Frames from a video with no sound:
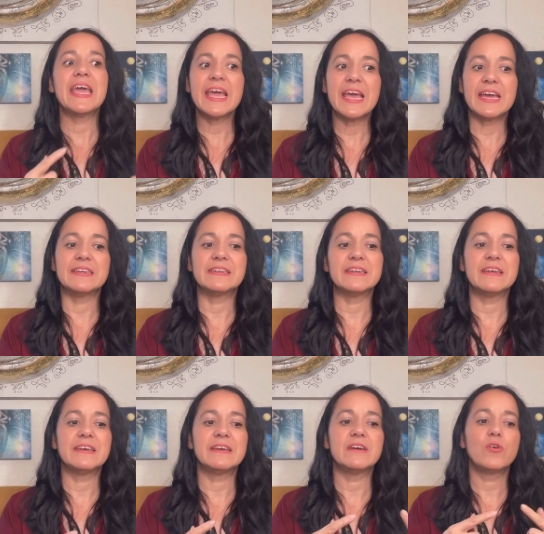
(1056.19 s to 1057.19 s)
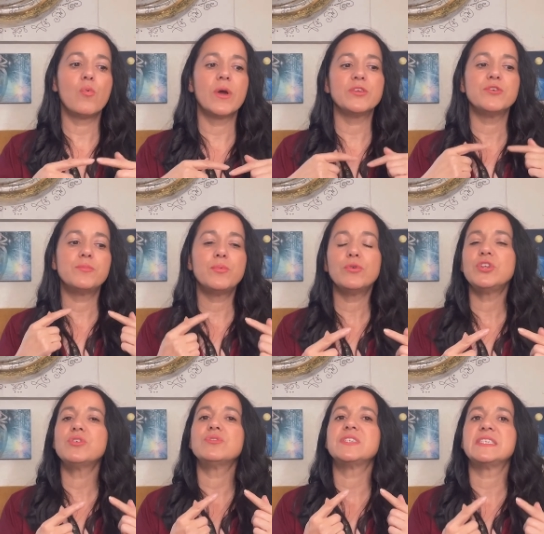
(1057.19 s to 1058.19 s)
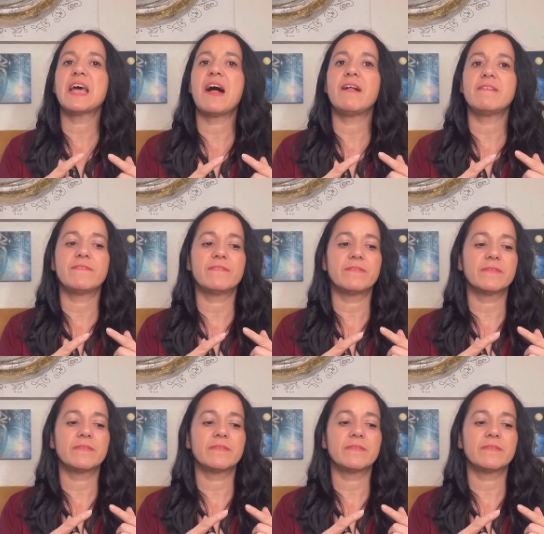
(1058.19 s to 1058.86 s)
And when you put yourself